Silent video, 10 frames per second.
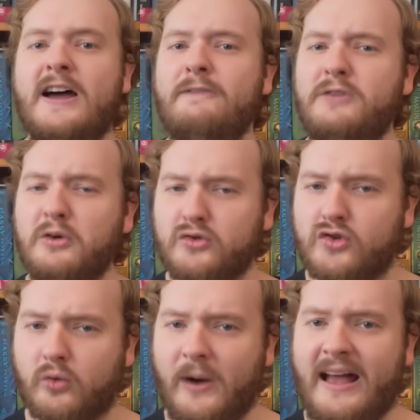feel
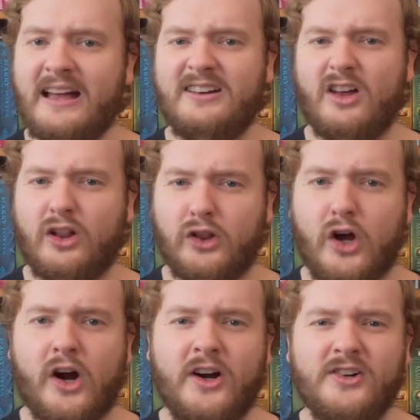grand,
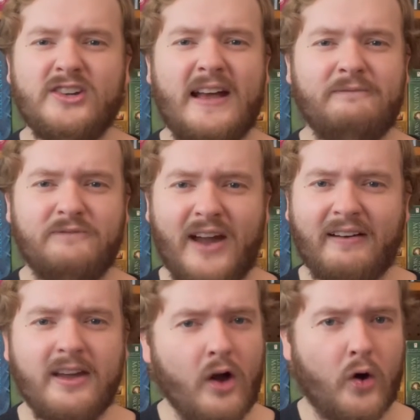large, and
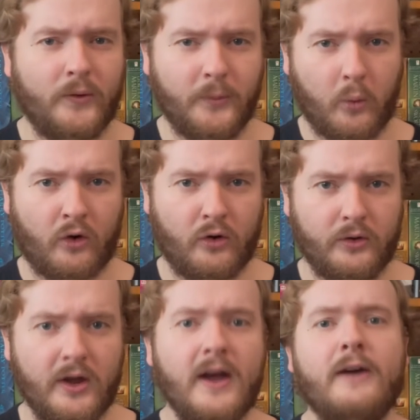very old
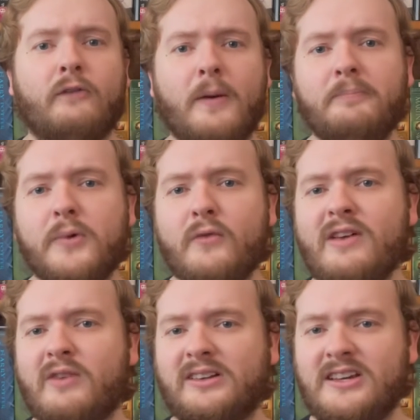world. For a
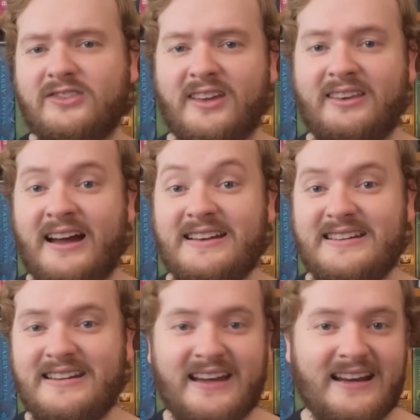movie released in
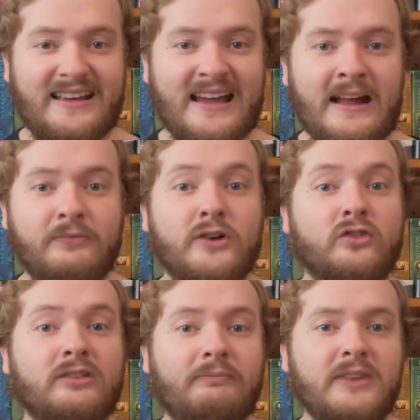1988,
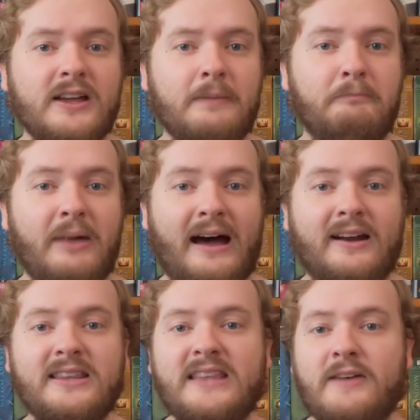there's something
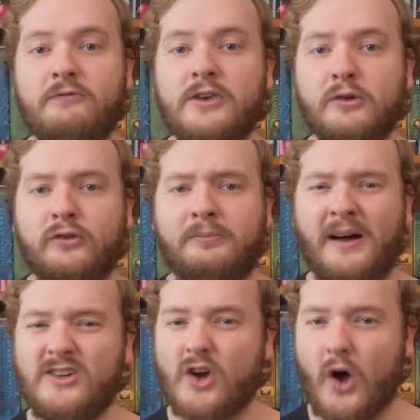about it that feels
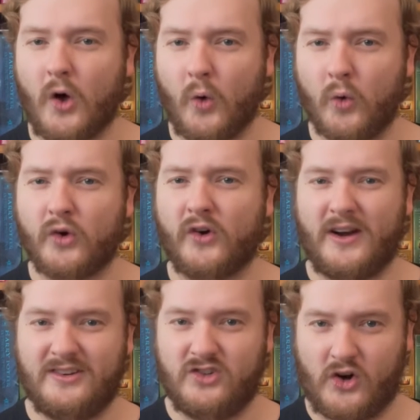much older
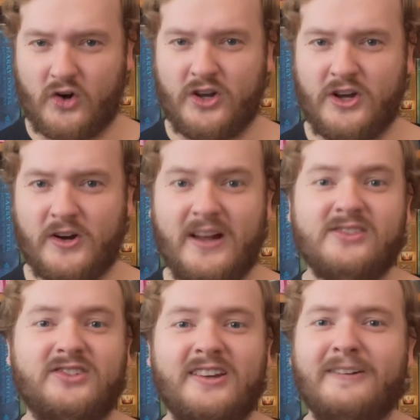and dirtier and
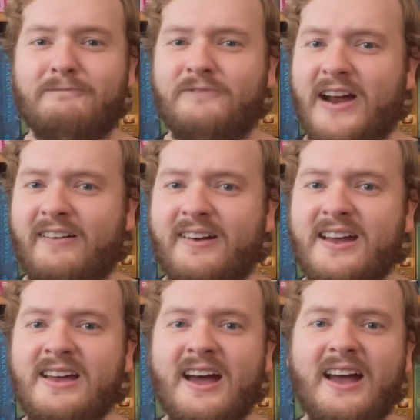still
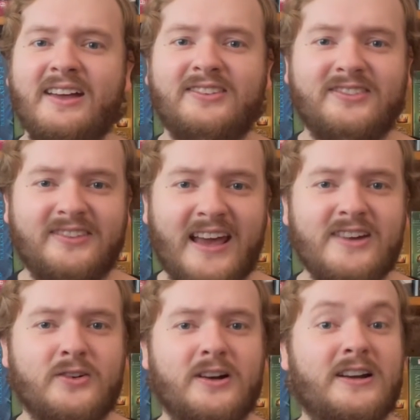very
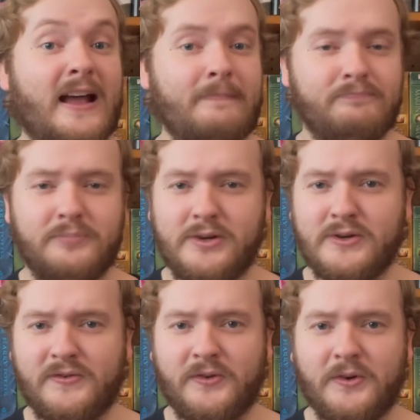sacred and
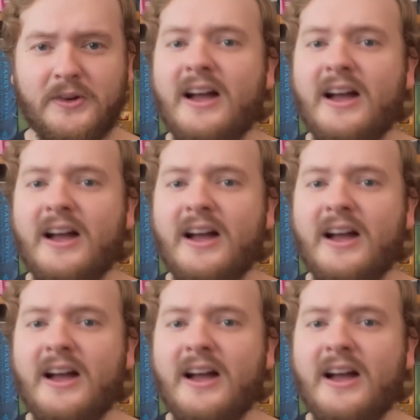beautiful.